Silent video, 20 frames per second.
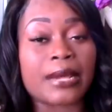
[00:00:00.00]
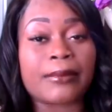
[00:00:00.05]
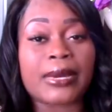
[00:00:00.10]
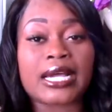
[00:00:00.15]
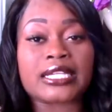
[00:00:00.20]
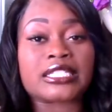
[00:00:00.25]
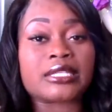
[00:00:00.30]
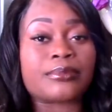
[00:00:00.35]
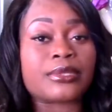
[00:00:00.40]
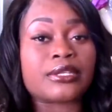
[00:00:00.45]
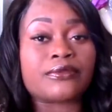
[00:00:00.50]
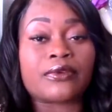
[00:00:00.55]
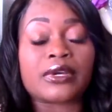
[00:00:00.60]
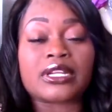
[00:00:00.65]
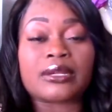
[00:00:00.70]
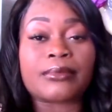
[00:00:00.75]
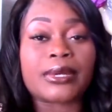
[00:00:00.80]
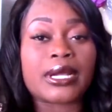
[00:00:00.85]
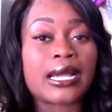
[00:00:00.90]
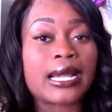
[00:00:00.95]
about to be
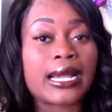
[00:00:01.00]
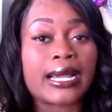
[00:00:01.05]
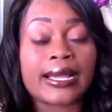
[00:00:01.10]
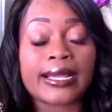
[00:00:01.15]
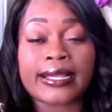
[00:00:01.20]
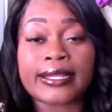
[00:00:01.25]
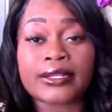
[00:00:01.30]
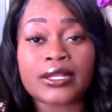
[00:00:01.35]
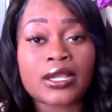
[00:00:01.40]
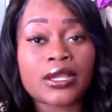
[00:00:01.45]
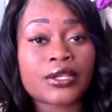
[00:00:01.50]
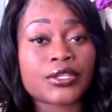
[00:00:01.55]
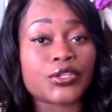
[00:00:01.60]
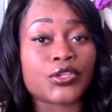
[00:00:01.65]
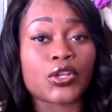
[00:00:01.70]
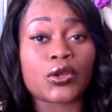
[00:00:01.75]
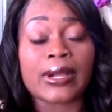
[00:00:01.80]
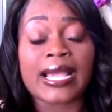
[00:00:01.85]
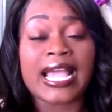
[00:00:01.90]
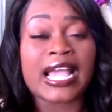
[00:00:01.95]
running behind, you
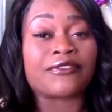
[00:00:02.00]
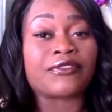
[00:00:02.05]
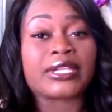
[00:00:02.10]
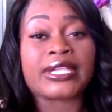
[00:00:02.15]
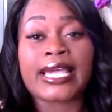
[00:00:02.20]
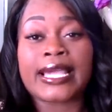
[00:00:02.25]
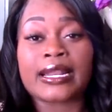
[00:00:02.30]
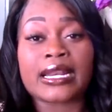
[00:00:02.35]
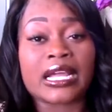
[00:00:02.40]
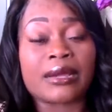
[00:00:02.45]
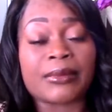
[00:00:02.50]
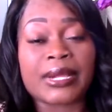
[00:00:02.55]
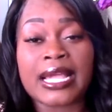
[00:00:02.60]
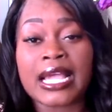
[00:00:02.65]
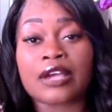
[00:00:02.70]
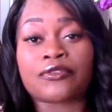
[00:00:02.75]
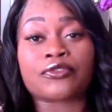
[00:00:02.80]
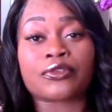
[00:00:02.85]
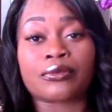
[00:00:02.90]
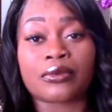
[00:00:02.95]
know, advocating on
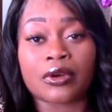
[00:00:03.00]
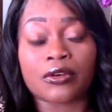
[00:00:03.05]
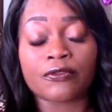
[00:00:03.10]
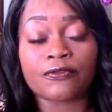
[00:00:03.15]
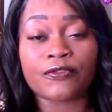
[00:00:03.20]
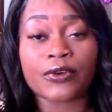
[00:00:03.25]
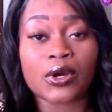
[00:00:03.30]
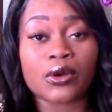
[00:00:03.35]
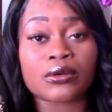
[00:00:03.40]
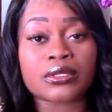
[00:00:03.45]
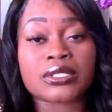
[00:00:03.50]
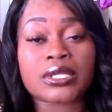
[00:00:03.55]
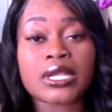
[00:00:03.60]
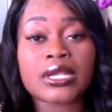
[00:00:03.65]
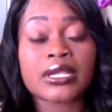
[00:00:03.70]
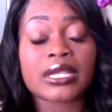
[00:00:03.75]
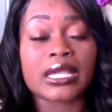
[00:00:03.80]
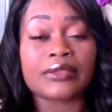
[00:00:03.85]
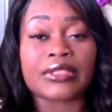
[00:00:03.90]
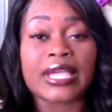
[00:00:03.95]
behalf of grown folks.
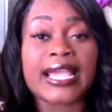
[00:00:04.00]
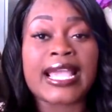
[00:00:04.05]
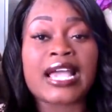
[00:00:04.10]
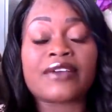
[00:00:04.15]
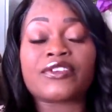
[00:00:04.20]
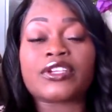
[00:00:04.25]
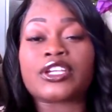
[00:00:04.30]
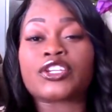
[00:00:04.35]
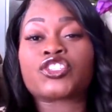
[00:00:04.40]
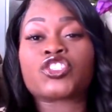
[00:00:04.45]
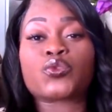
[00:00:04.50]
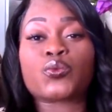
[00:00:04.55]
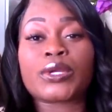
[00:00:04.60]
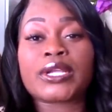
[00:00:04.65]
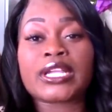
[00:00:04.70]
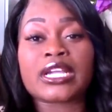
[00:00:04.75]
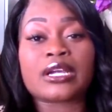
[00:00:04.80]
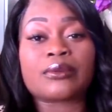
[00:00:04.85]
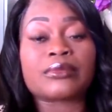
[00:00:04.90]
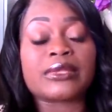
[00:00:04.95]
If they have an issue with
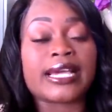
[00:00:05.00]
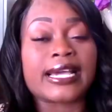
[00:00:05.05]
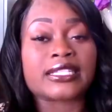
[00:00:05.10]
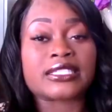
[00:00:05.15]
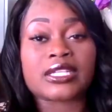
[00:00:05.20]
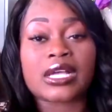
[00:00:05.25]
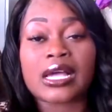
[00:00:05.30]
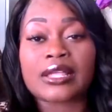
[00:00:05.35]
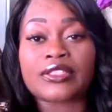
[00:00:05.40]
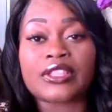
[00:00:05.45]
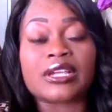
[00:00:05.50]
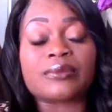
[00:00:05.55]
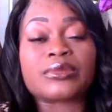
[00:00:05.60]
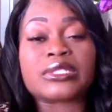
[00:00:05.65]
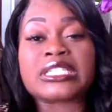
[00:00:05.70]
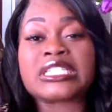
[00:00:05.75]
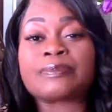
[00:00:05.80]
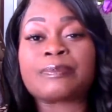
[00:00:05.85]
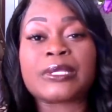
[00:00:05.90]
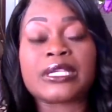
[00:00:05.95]
him, that's on them
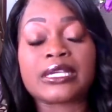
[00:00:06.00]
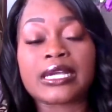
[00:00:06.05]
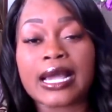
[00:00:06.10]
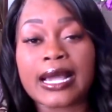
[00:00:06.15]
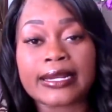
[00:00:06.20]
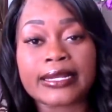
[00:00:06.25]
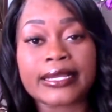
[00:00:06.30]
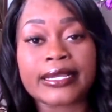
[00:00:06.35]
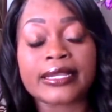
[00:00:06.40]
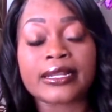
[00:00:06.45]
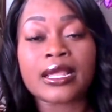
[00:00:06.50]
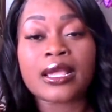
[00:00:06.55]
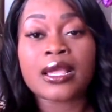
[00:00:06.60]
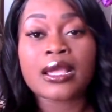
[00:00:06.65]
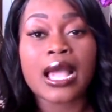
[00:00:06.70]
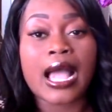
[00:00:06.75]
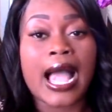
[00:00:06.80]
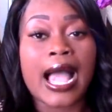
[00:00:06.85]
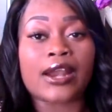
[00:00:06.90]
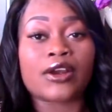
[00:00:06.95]
to speak on it.
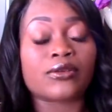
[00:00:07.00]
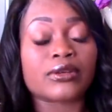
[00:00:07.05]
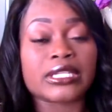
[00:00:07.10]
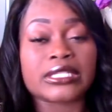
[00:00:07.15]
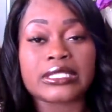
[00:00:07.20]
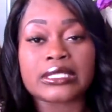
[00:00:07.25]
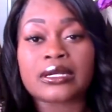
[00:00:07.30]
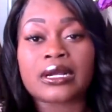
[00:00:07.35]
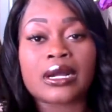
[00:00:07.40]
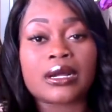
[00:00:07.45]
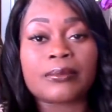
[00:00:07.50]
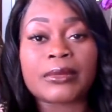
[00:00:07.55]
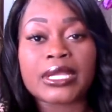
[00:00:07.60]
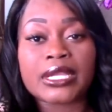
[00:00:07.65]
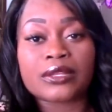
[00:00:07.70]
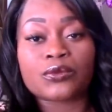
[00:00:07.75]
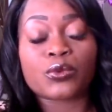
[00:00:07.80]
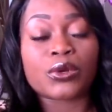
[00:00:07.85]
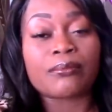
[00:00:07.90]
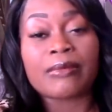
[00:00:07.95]
I don't need to come
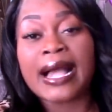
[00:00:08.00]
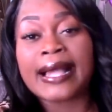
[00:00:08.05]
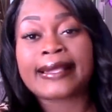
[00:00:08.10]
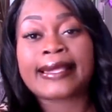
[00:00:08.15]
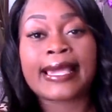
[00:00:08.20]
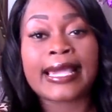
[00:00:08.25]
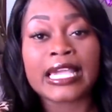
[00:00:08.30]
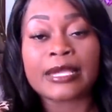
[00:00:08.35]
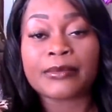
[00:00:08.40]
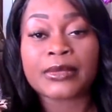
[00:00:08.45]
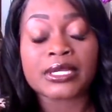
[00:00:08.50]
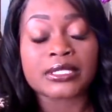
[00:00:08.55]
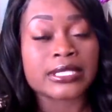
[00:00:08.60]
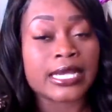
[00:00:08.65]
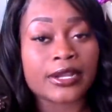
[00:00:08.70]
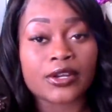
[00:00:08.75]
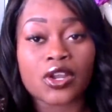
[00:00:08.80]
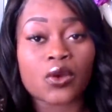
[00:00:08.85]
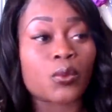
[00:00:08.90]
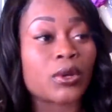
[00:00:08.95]
in with my cape because
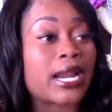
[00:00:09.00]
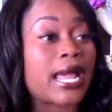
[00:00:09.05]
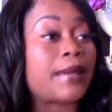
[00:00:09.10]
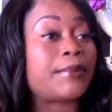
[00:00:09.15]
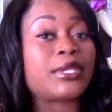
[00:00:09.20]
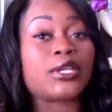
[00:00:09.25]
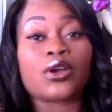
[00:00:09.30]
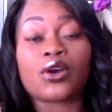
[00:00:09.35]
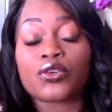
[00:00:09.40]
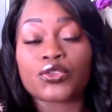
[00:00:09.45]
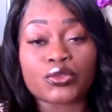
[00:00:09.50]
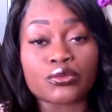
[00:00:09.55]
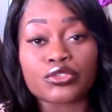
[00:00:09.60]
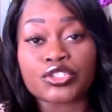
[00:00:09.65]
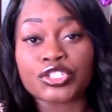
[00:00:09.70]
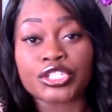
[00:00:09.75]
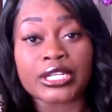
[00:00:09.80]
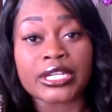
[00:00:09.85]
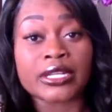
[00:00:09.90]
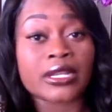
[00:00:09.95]
I know when I be going through
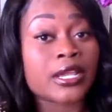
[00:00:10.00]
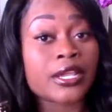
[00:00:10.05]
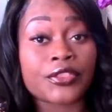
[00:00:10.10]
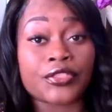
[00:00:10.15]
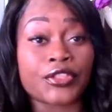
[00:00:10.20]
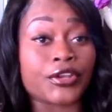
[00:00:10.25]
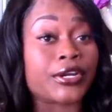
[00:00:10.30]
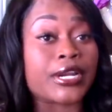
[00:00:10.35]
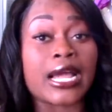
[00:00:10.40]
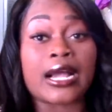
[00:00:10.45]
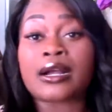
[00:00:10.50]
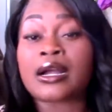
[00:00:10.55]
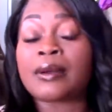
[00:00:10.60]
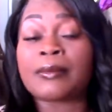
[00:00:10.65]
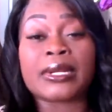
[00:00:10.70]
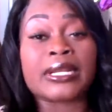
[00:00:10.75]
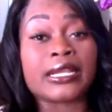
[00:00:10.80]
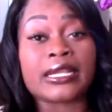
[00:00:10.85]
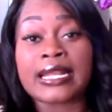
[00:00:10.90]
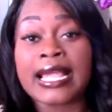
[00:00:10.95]
shit, they're not
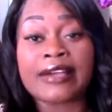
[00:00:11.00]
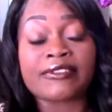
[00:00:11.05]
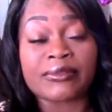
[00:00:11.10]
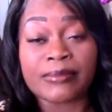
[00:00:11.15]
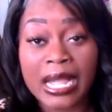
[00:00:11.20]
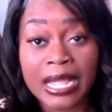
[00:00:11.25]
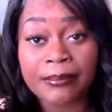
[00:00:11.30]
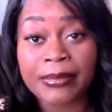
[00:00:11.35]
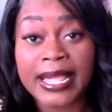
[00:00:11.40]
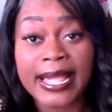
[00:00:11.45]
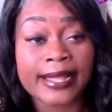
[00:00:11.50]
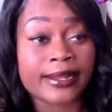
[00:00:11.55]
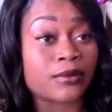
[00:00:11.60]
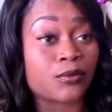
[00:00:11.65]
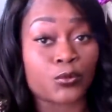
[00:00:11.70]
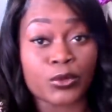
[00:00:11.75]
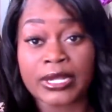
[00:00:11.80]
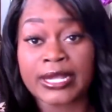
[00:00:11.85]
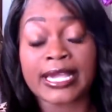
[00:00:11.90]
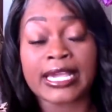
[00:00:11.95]
coming in having my back
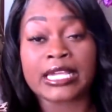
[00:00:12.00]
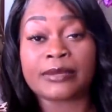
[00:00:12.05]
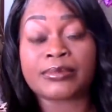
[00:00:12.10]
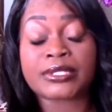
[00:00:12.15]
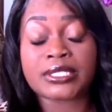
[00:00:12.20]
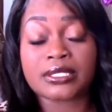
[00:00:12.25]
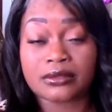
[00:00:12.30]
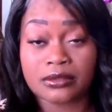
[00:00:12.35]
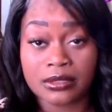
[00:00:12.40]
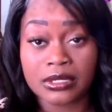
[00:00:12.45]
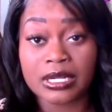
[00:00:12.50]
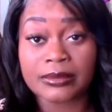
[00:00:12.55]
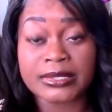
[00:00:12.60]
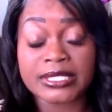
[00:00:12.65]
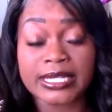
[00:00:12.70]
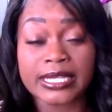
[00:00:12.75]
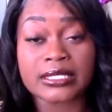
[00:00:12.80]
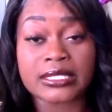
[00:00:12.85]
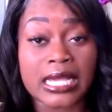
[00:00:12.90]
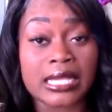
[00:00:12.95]
with capes. You know what I'm
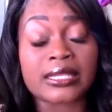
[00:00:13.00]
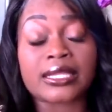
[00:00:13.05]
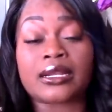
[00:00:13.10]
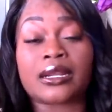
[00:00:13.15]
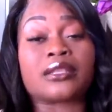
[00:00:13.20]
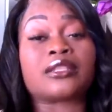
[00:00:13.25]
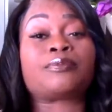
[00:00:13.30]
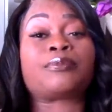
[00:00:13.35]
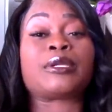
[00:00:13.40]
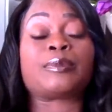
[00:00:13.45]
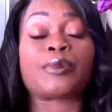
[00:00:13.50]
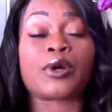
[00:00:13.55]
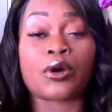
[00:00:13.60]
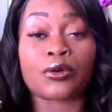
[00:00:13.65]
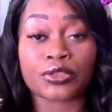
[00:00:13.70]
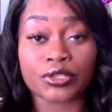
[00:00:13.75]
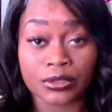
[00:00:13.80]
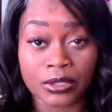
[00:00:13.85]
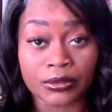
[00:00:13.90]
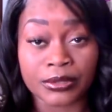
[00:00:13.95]
saying? So I let other people
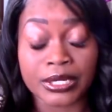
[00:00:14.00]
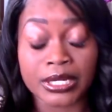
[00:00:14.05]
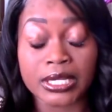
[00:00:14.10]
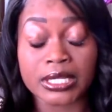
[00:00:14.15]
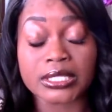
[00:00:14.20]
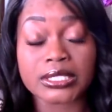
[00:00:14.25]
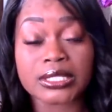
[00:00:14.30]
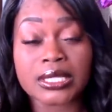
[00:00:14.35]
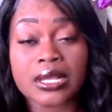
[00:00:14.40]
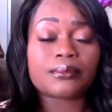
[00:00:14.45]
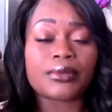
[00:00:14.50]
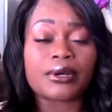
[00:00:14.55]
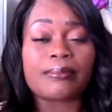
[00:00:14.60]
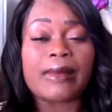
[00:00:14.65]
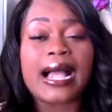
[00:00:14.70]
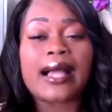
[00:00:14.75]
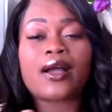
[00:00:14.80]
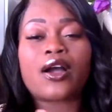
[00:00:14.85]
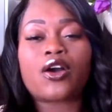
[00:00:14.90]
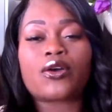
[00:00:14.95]
hold their own nuts. But
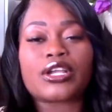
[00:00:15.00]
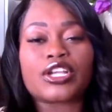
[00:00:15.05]
my whole